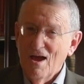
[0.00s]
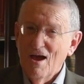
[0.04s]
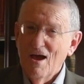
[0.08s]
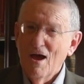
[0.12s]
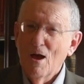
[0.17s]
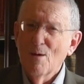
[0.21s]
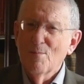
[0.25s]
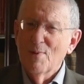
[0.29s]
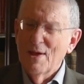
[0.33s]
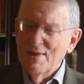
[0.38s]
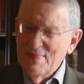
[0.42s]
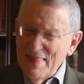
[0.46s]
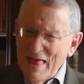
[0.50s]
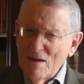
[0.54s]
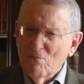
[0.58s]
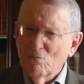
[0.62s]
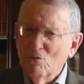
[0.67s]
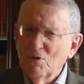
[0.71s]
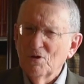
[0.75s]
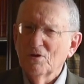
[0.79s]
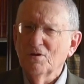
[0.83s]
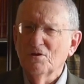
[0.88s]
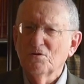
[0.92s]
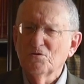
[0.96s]
Um, and that
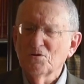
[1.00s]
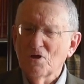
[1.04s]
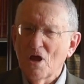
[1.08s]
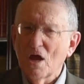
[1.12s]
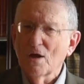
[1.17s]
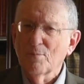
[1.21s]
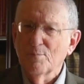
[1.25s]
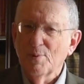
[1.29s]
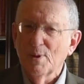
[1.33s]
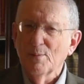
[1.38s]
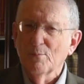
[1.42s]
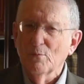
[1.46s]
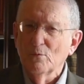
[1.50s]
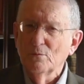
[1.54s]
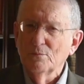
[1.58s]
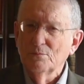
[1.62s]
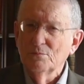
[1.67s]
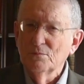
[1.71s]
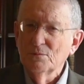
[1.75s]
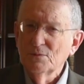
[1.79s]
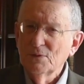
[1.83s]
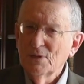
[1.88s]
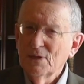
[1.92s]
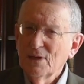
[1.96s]
really shocked people
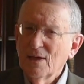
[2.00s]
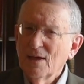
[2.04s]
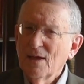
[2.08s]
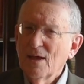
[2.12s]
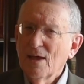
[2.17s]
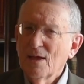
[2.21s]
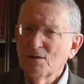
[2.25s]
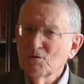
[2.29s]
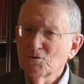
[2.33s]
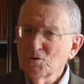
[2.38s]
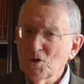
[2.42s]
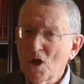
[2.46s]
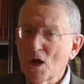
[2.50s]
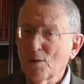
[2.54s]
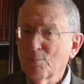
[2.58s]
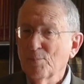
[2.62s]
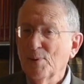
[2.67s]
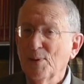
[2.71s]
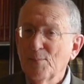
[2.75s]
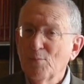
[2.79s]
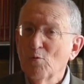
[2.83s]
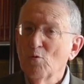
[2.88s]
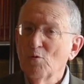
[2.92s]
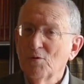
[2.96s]
and shocked
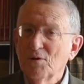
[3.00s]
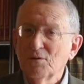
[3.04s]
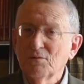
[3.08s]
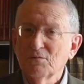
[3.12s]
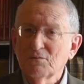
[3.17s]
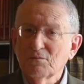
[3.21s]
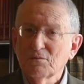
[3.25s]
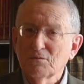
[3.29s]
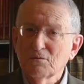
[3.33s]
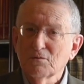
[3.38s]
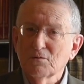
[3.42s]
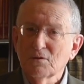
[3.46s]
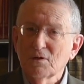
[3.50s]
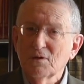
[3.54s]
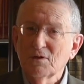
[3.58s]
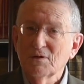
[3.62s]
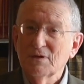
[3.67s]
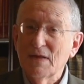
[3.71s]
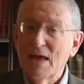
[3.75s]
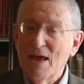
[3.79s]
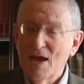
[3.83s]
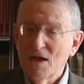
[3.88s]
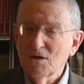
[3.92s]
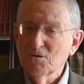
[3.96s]
people into,
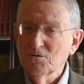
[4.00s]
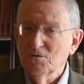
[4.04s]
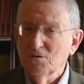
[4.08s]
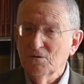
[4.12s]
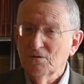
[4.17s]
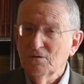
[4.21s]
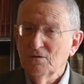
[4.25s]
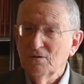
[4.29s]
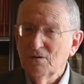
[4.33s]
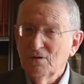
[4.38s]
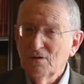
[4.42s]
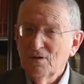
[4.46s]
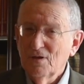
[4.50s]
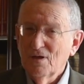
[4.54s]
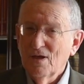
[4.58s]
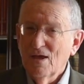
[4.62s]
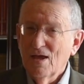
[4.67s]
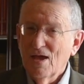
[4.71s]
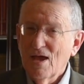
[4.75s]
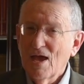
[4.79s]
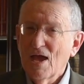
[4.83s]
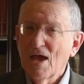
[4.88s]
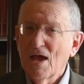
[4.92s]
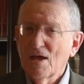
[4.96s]
into action.
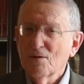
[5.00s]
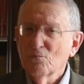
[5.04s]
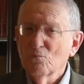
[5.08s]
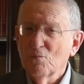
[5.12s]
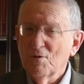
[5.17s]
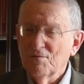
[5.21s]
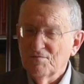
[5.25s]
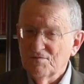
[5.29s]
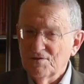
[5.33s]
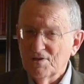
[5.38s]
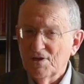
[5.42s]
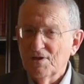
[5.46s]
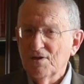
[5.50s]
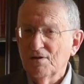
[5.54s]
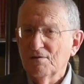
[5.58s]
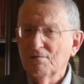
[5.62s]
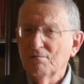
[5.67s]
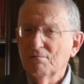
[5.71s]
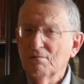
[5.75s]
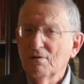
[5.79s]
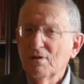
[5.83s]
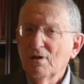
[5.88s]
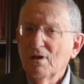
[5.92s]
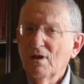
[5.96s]
And we've
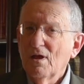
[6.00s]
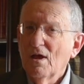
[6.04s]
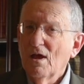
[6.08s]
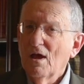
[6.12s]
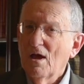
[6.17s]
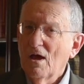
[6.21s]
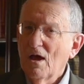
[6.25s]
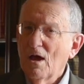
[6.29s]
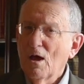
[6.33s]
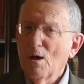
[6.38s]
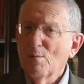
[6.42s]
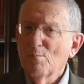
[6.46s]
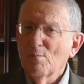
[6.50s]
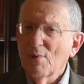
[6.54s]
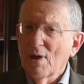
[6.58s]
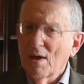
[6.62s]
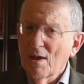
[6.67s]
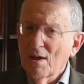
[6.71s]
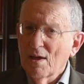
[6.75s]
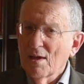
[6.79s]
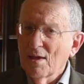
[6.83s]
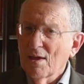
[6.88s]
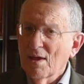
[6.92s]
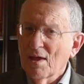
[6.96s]
seen um,
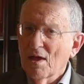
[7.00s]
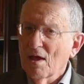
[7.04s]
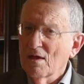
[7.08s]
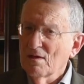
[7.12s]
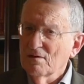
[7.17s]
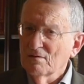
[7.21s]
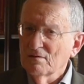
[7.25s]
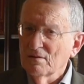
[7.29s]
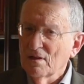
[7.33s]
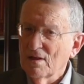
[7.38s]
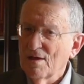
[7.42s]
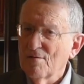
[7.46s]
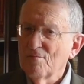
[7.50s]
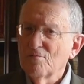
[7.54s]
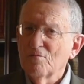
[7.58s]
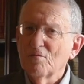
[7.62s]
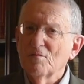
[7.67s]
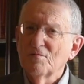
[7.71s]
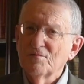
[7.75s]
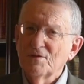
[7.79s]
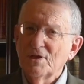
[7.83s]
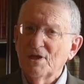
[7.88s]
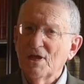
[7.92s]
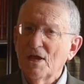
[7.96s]
a, a,
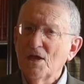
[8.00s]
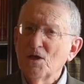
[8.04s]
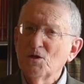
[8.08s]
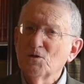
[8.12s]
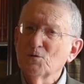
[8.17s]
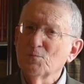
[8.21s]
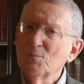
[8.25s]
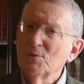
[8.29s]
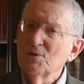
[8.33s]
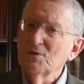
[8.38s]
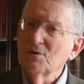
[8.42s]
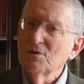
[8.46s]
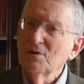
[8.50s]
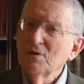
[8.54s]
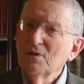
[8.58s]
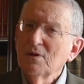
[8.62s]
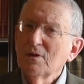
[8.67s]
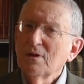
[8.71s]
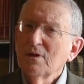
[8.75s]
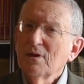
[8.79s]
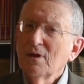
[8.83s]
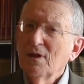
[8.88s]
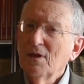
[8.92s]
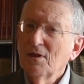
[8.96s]
level of engagement
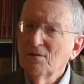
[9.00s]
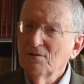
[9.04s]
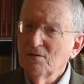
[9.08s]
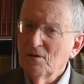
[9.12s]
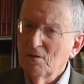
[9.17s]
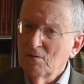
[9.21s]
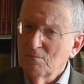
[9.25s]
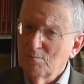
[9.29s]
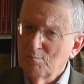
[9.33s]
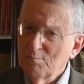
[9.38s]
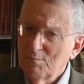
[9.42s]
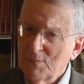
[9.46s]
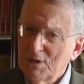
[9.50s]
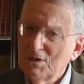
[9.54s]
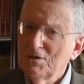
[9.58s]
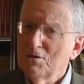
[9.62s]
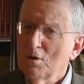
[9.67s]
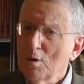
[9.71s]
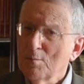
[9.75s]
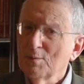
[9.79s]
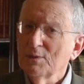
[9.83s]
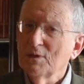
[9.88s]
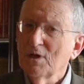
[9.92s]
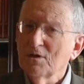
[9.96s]
in the
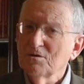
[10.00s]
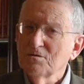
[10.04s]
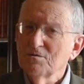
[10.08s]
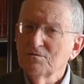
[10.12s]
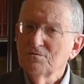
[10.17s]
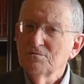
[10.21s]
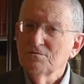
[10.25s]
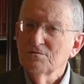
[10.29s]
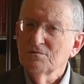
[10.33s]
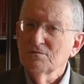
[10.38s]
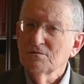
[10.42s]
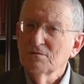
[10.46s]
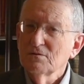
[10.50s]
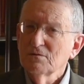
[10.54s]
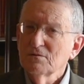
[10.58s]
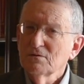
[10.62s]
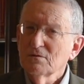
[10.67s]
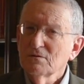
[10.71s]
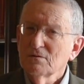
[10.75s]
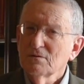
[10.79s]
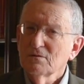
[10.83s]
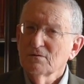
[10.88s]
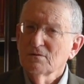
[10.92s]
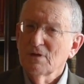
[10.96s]
midterm elections,
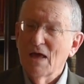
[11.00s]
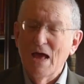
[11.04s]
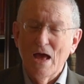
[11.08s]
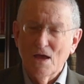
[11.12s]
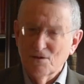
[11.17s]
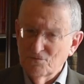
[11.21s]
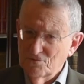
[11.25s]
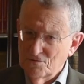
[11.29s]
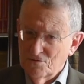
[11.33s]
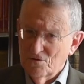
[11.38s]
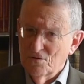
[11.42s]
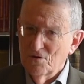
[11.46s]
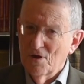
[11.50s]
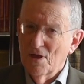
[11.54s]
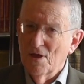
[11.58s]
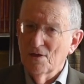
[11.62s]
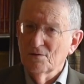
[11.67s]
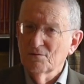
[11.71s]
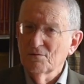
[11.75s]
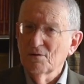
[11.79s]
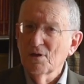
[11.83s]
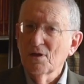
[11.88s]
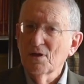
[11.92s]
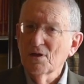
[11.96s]
the highest
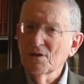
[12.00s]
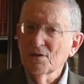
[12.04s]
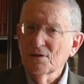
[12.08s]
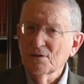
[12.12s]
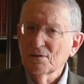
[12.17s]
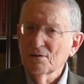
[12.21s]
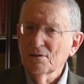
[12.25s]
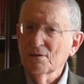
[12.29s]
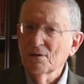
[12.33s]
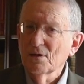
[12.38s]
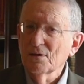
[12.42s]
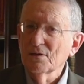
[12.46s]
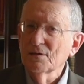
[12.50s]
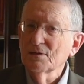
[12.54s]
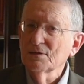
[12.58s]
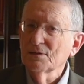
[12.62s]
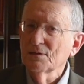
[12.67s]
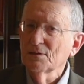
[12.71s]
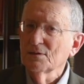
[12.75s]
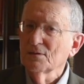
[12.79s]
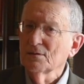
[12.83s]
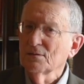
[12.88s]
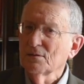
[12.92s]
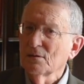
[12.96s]
turnout uh,
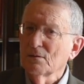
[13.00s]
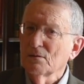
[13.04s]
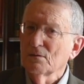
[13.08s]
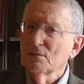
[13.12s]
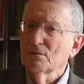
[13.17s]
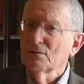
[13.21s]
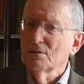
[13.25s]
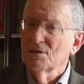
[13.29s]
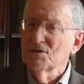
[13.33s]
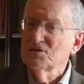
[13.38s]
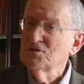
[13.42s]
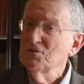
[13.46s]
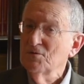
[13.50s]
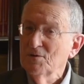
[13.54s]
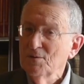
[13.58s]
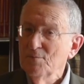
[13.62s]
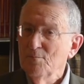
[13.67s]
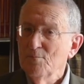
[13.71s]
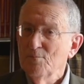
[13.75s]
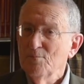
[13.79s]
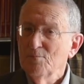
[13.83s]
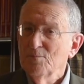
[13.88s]
uh, in our history,